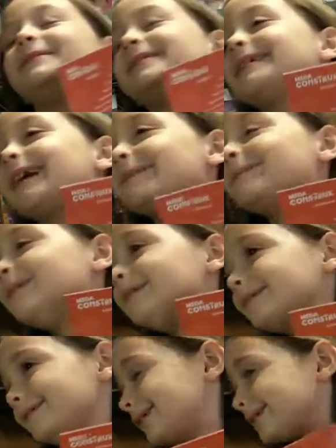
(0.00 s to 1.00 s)
We're
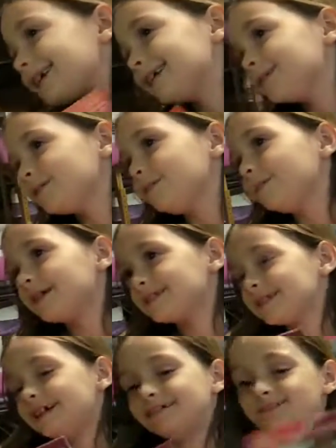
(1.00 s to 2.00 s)
just not doing bad
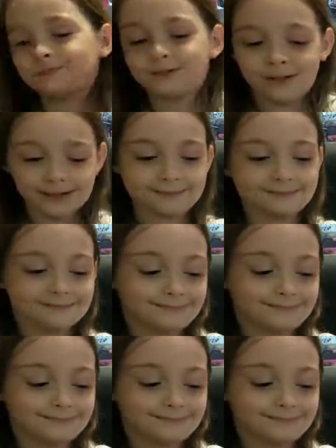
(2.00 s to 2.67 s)
stuff. Okay.